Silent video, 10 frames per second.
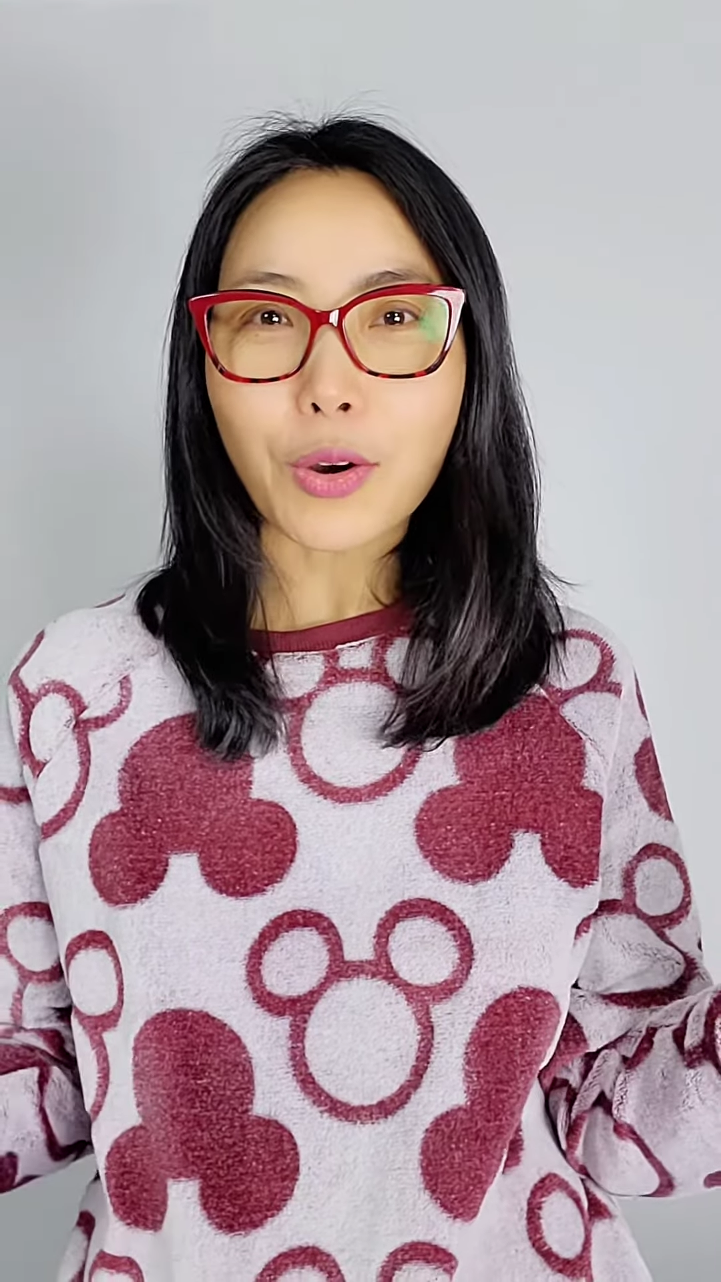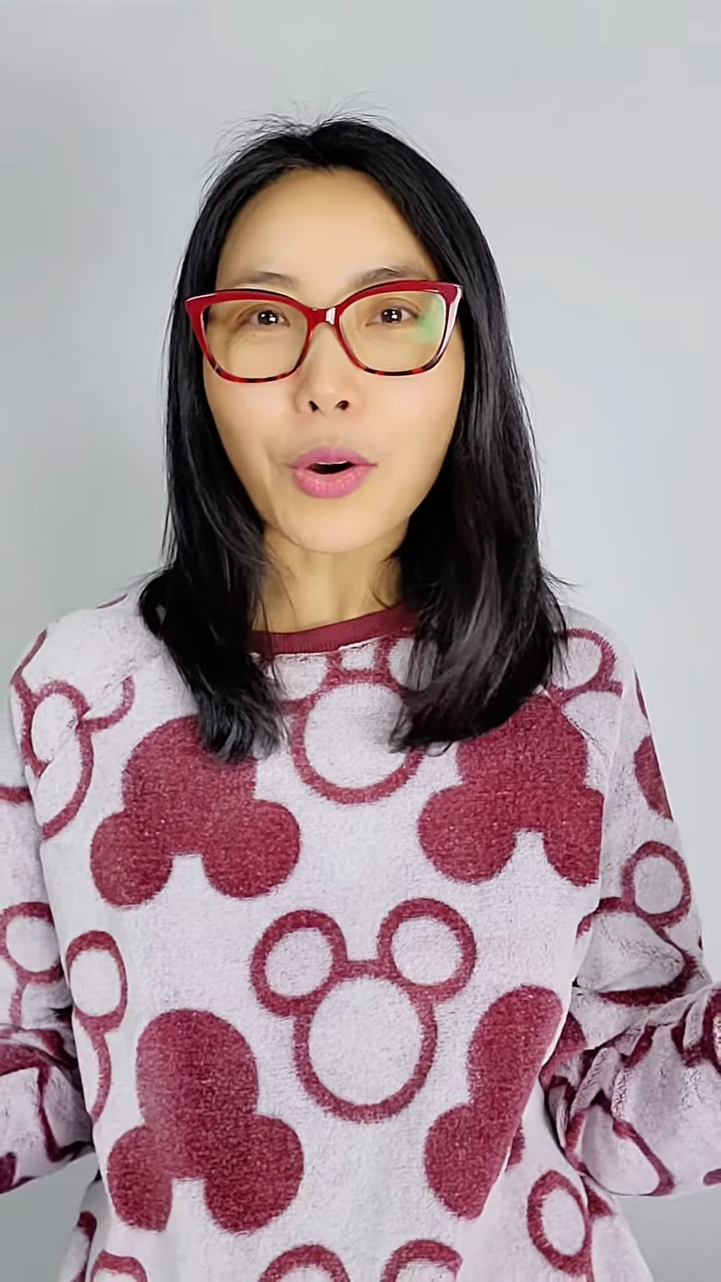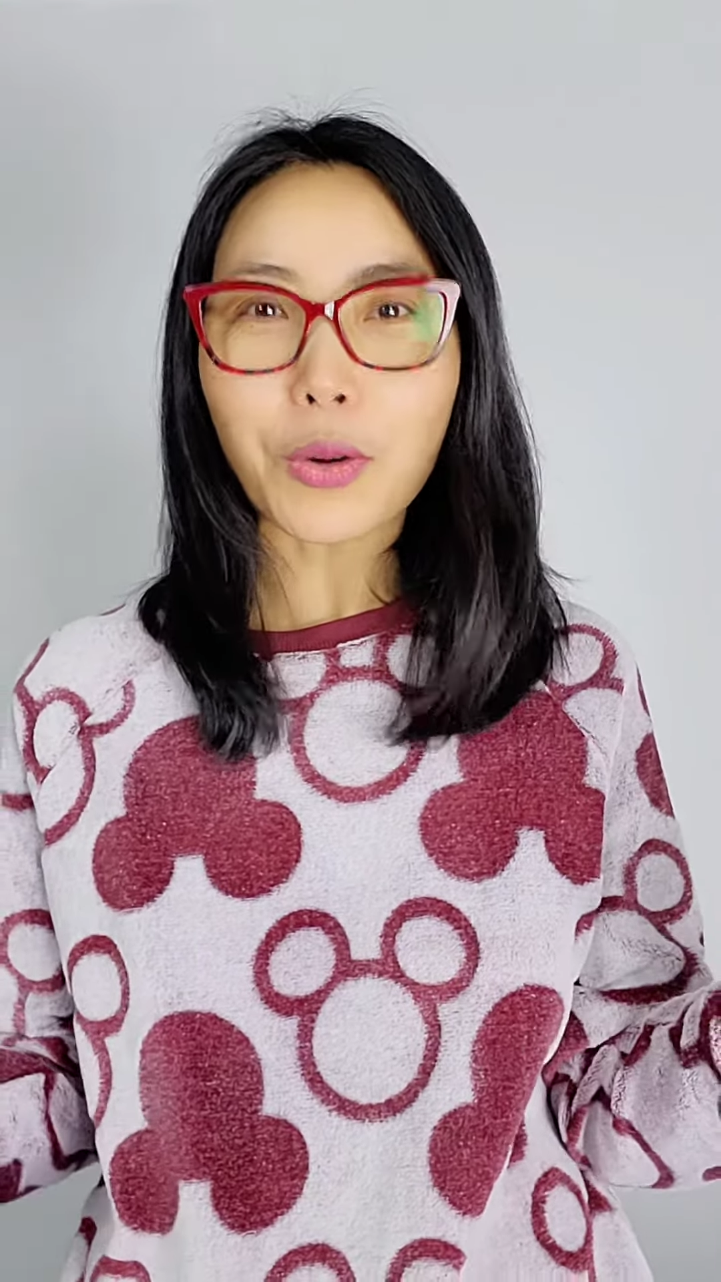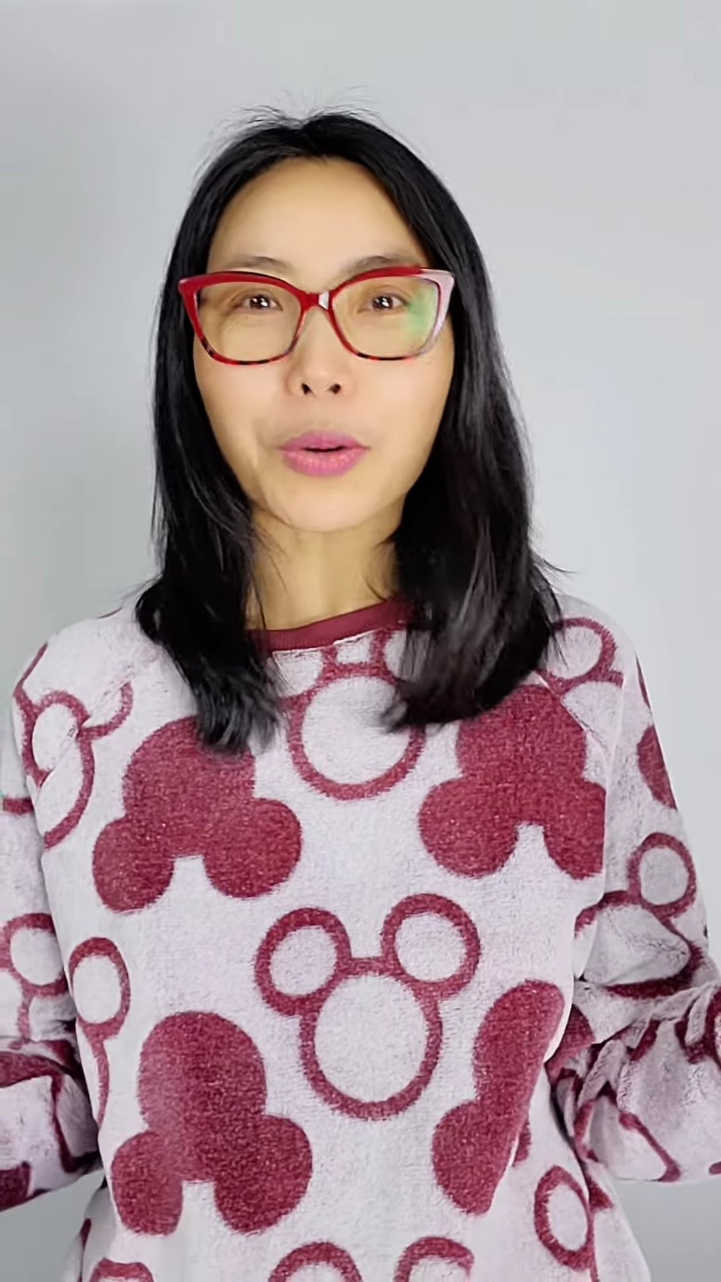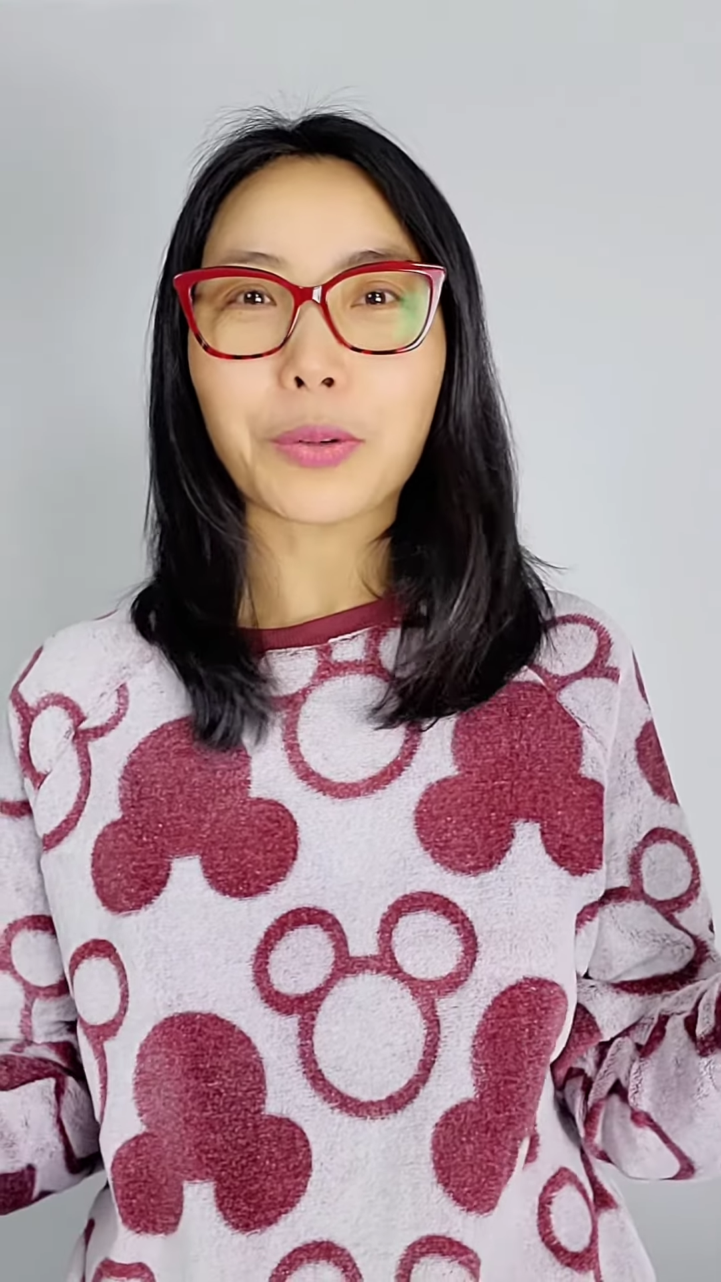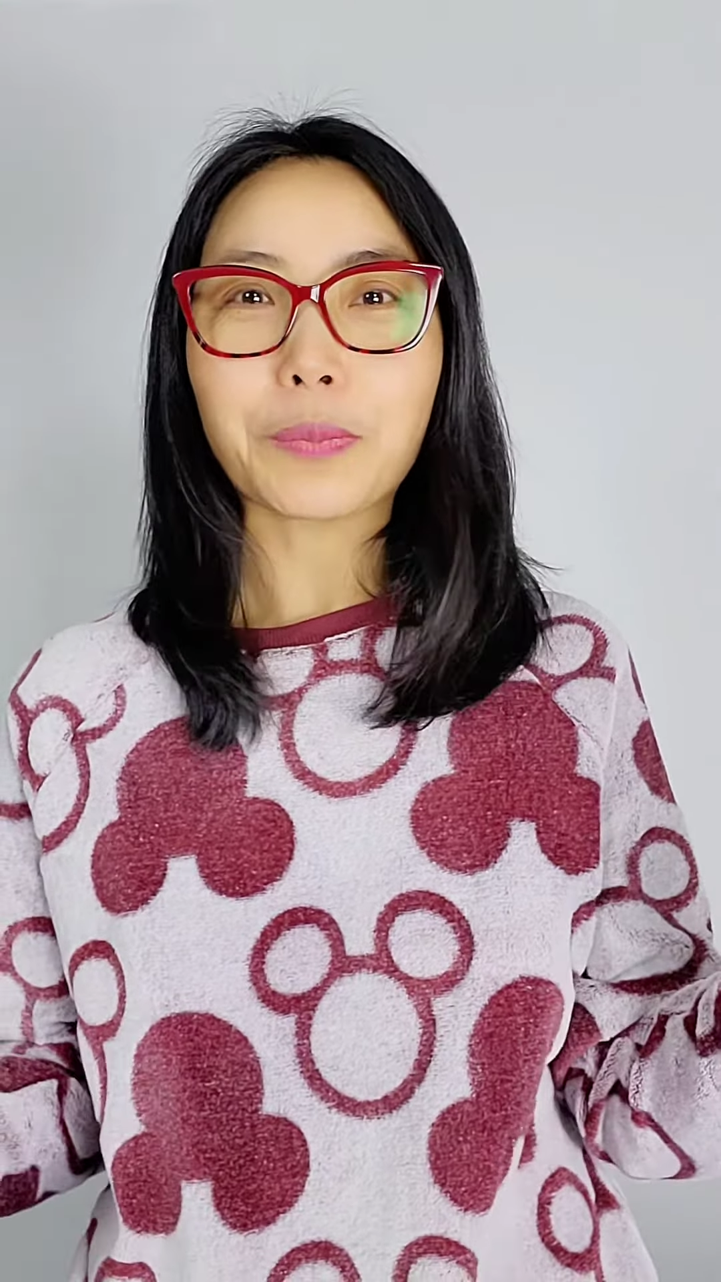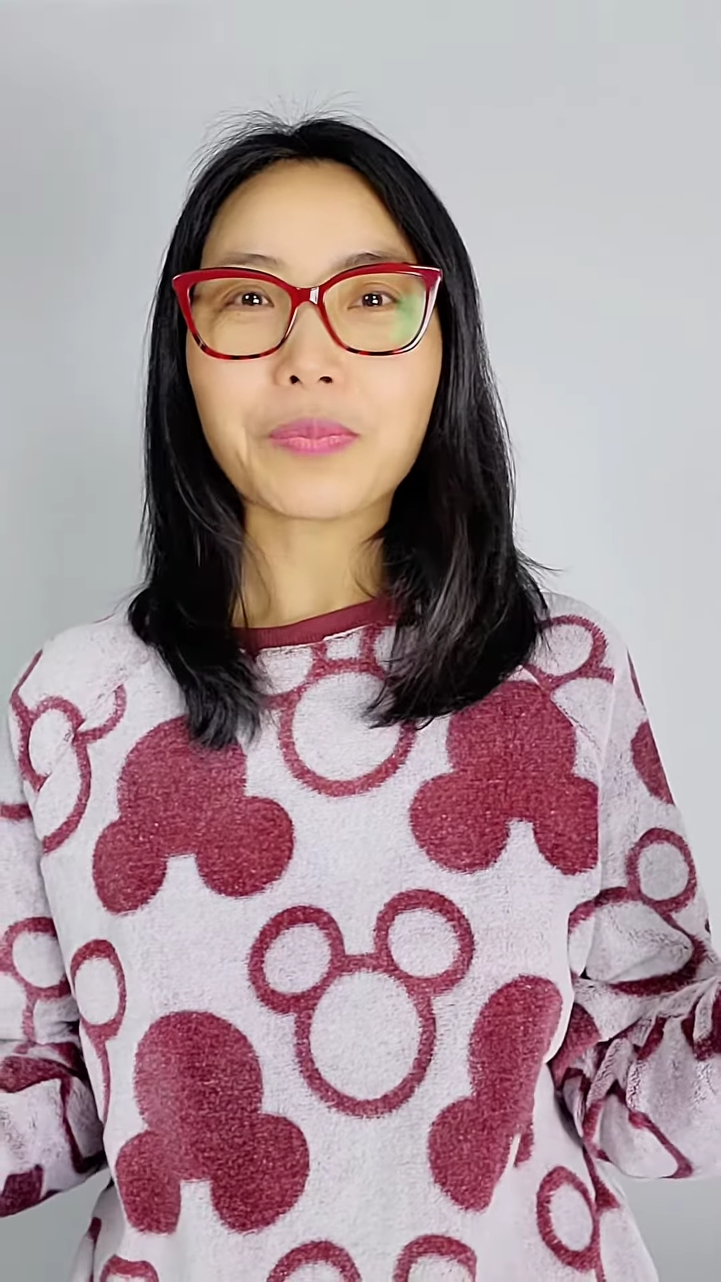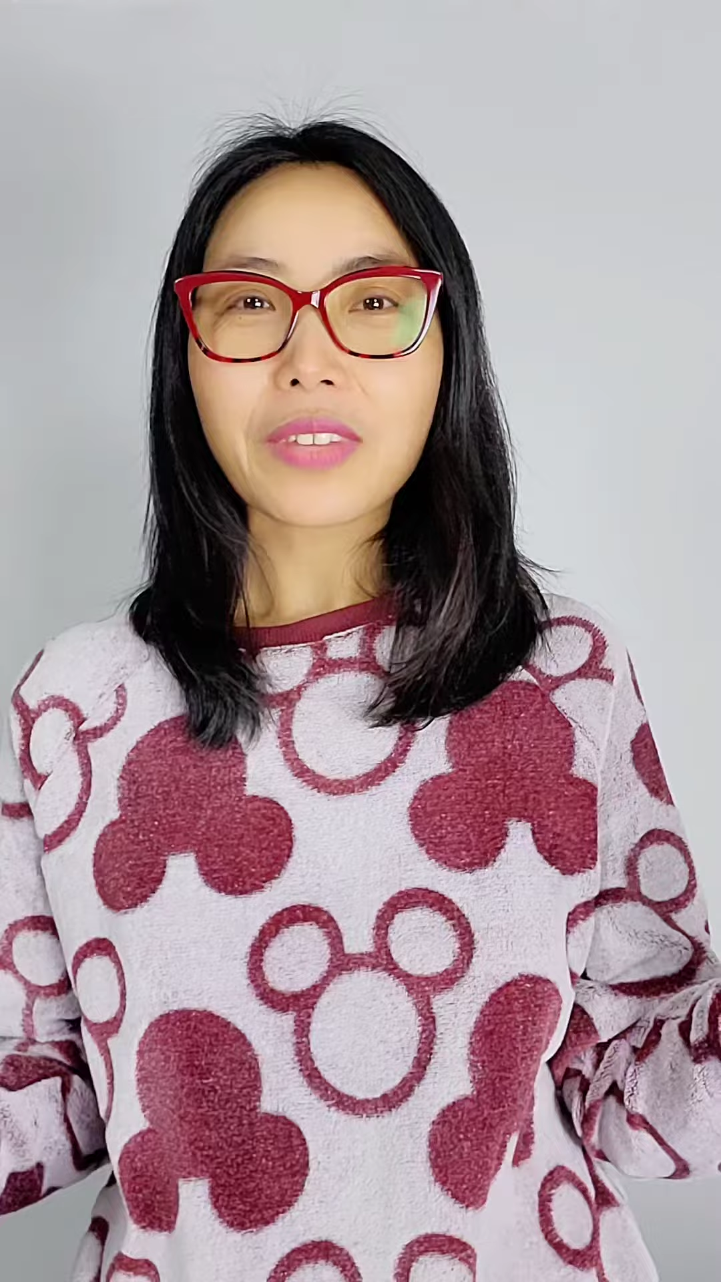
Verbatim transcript: all,